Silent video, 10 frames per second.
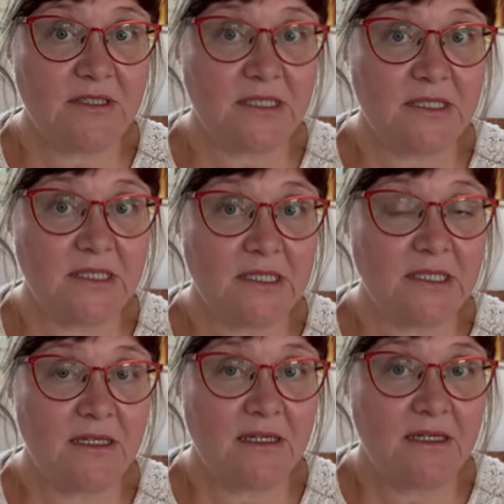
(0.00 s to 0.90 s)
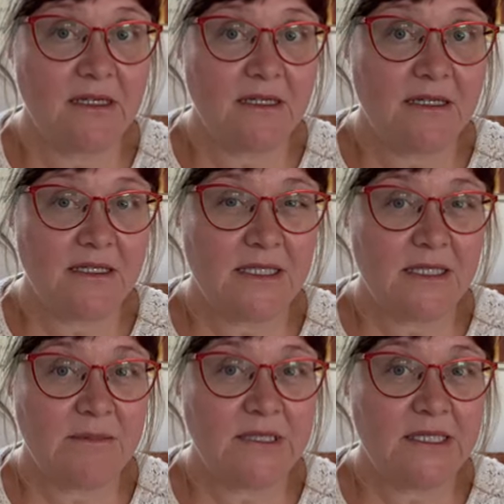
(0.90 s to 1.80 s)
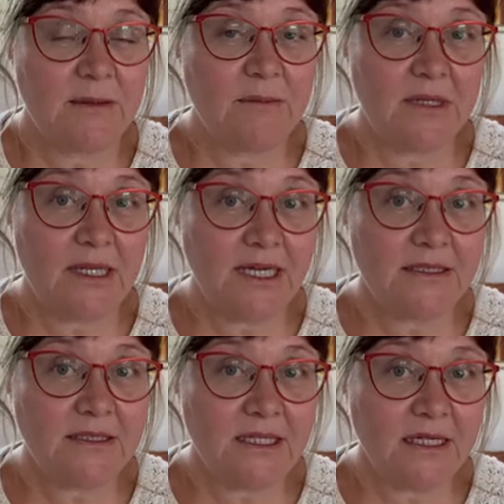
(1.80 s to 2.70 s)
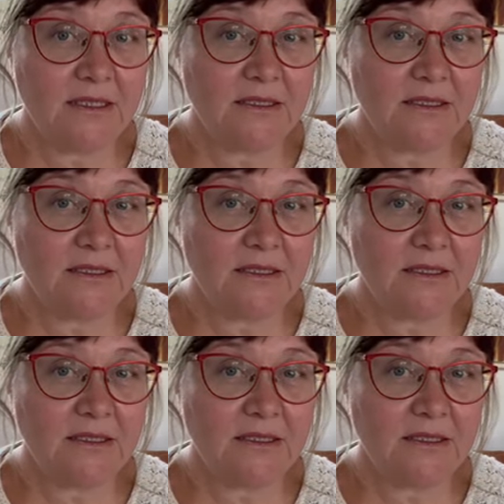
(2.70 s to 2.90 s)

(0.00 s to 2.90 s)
since September last year.